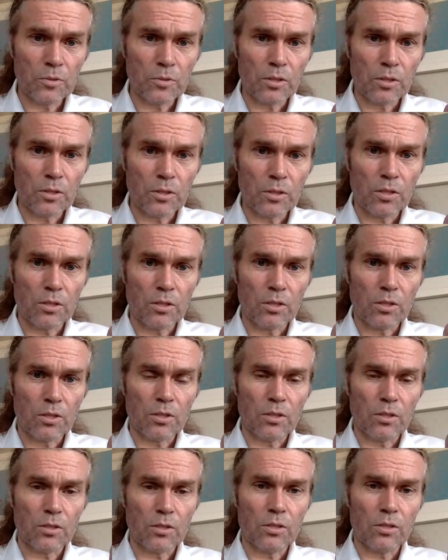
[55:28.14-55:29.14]
Mm.
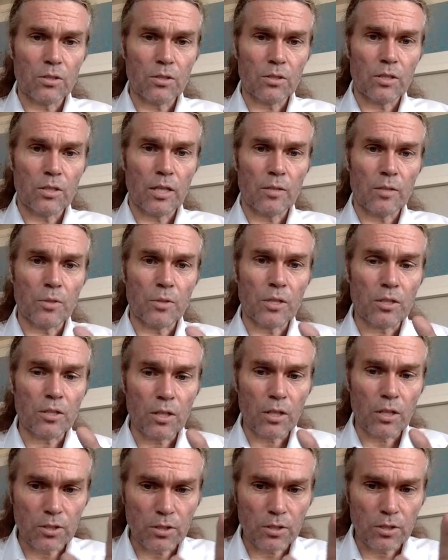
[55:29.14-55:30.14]
And
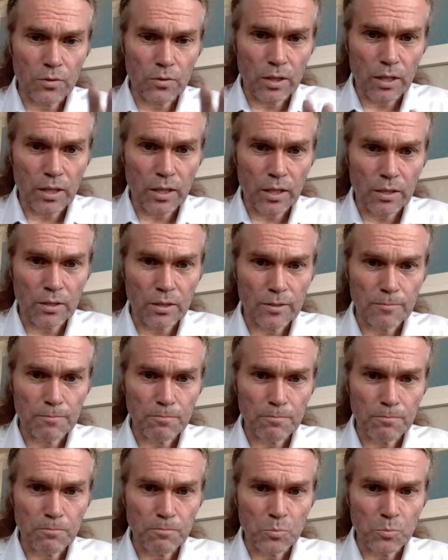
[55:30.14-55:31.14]
because of that,
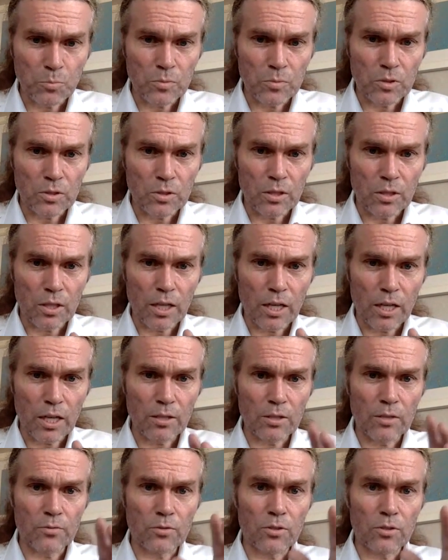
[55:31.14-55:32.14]
I
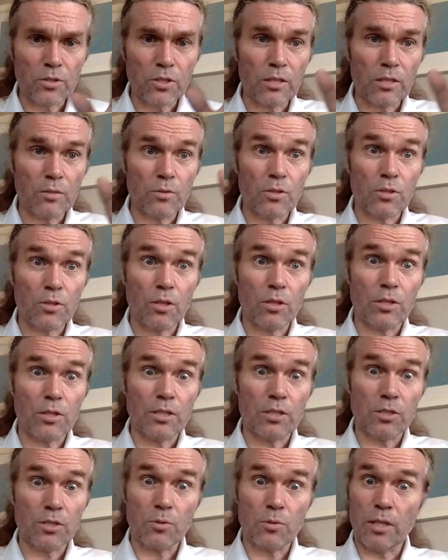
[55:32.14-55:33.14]
don't have to deal with all
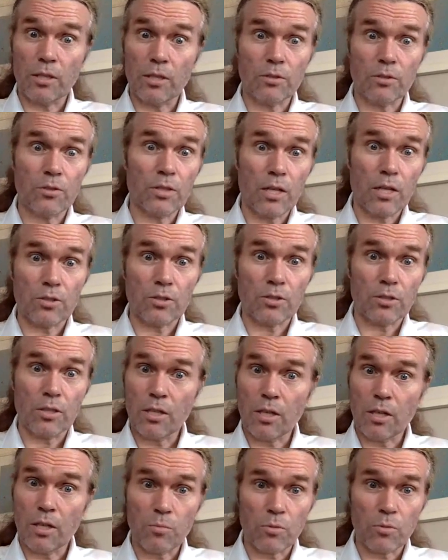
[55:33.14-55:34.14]
these 300,000.
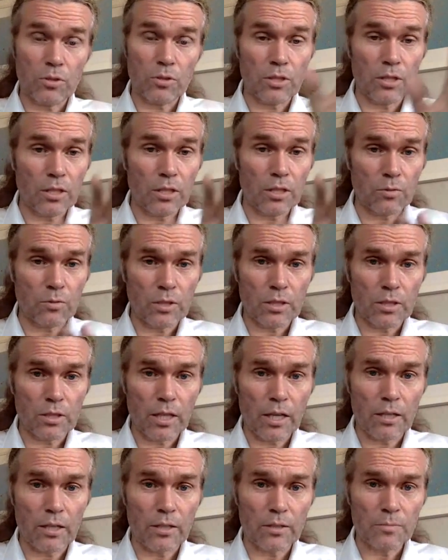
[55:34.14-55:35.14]
I'm only dealing with
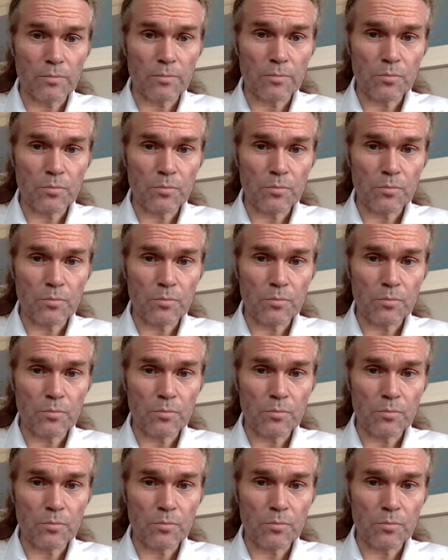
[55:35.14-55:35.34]
10.